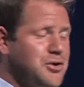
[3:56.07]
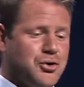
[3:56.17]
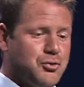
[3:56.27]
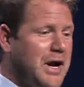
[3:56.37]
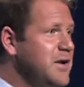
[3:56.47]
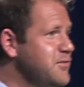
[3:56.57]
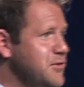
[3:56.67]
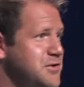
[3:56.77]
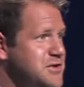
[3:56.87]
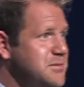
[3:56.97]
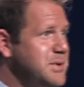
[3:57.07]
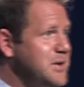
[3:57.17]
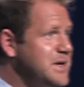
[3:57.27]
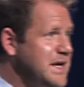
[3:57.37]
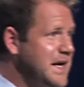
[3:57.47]
They're great for
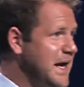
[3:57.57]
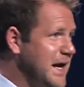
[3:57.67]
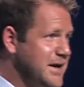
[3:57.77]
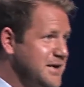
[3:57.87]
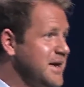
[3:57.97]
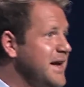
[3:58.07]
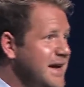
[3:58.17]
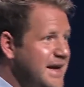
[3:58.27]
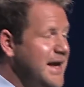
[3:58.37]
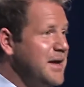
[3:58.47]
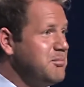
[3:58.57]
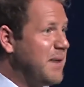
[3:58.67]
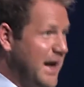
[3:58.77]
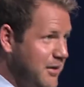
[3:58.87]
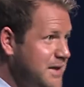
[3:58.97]
stability and
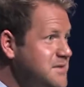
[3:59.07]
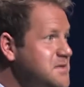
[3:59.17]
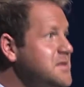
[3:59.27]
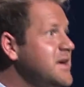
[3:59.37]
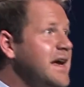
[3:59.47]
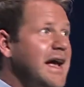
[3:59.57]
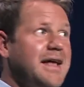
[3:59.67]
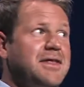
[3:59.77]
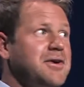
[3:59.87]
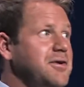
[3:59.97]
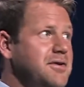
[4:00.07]
balance, and